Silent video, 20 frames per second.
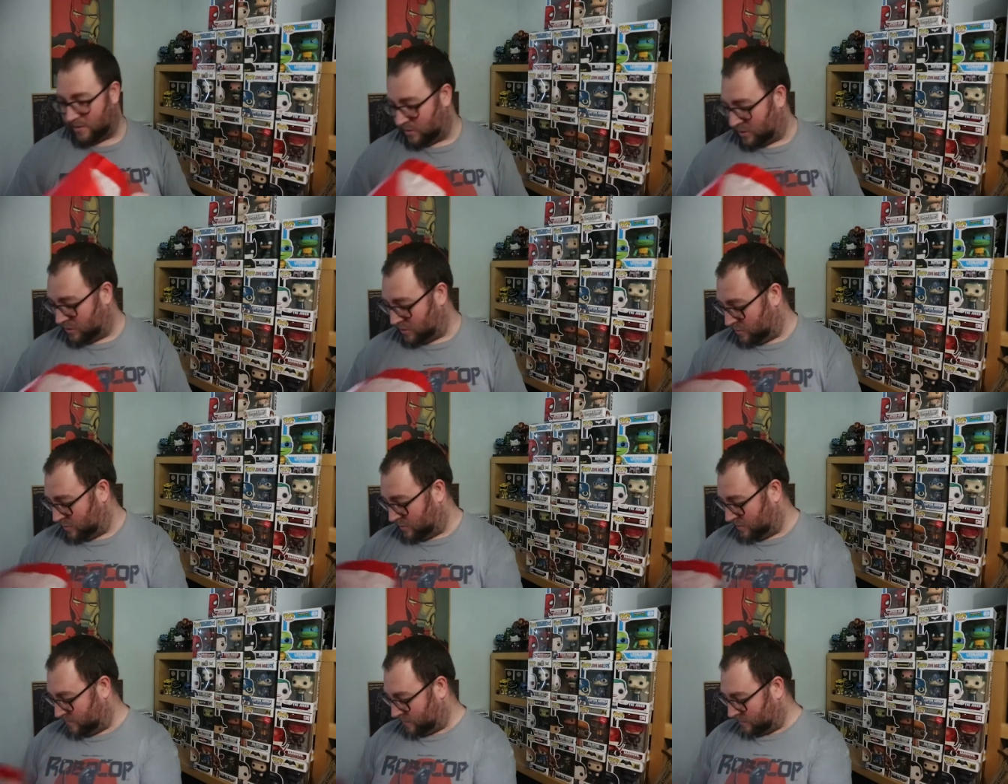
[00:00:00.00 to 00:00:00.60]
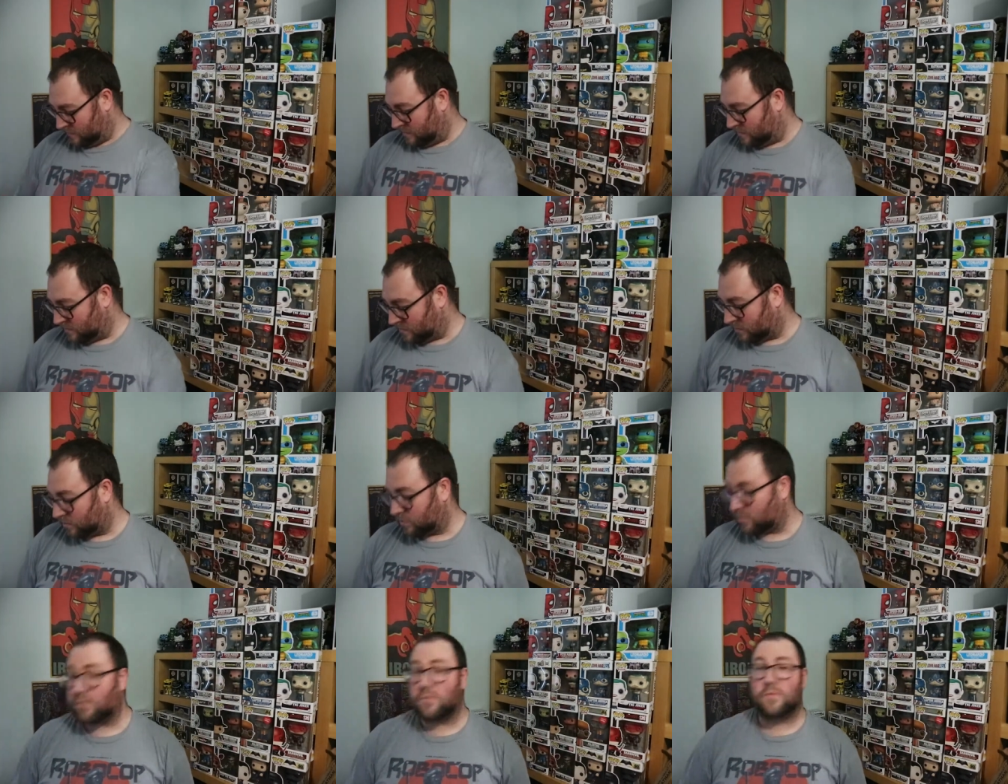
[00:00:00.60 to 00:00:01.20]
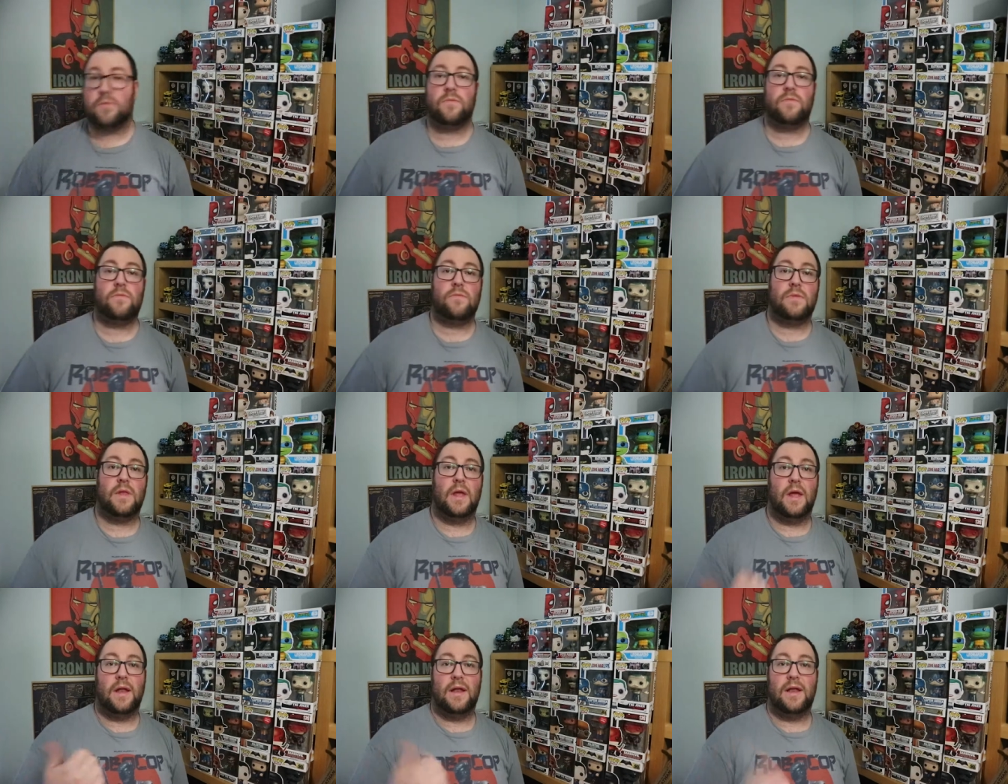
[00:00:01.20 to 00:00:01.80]
to
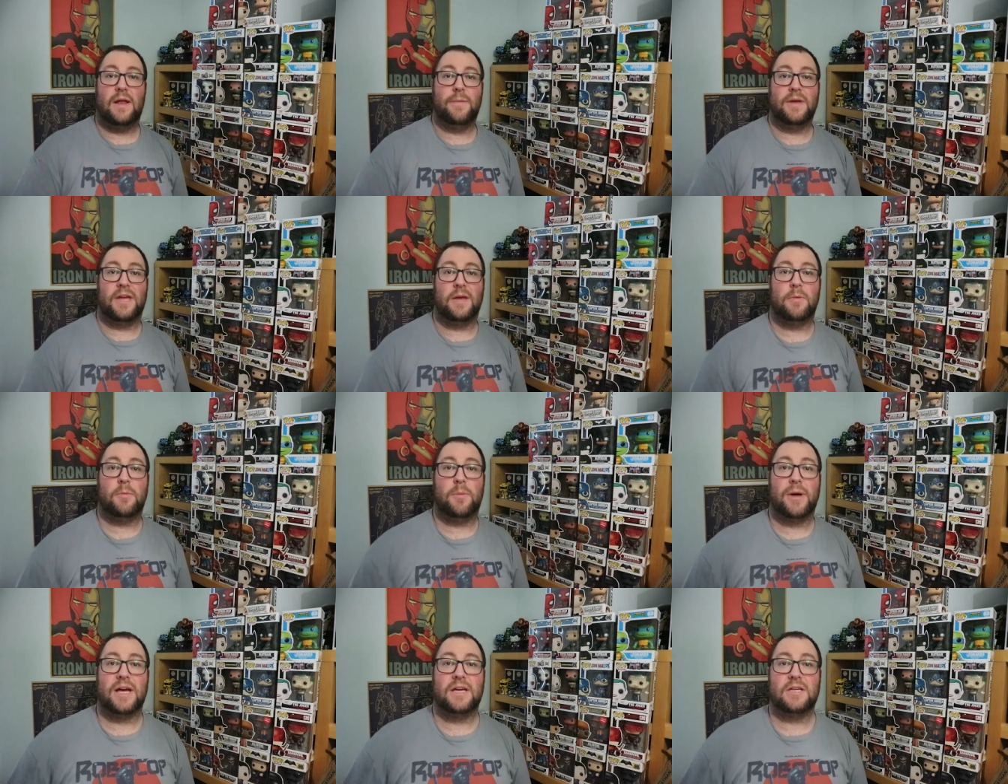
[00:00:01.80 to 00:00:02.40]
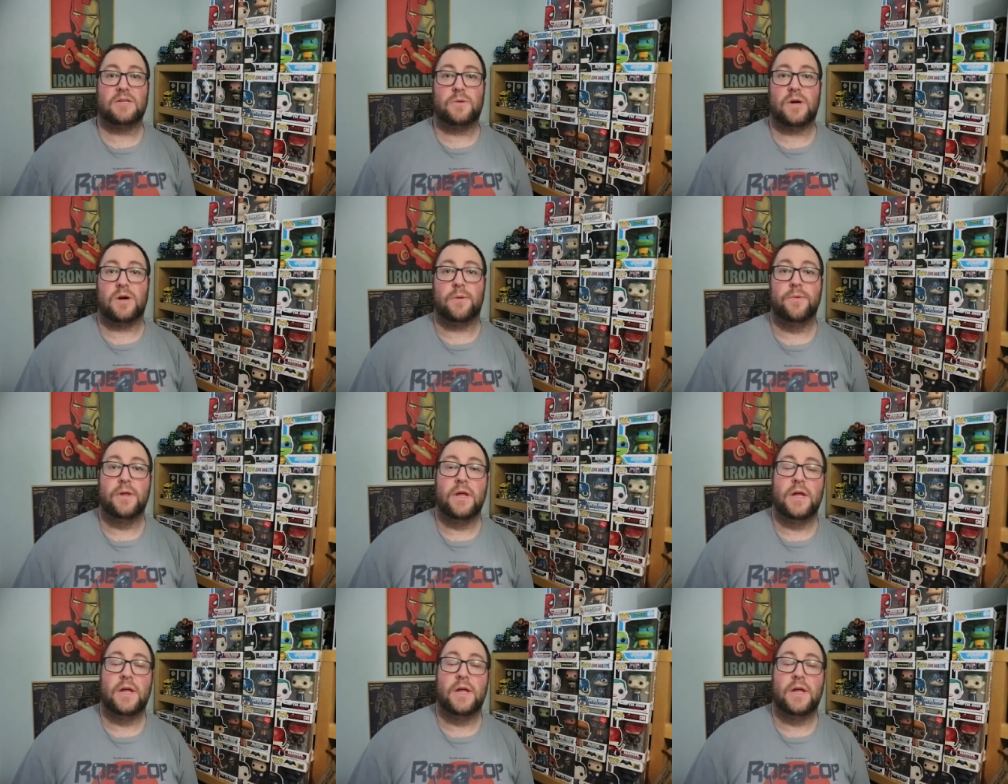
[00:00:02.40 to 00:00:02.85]
let me keep the bag as well.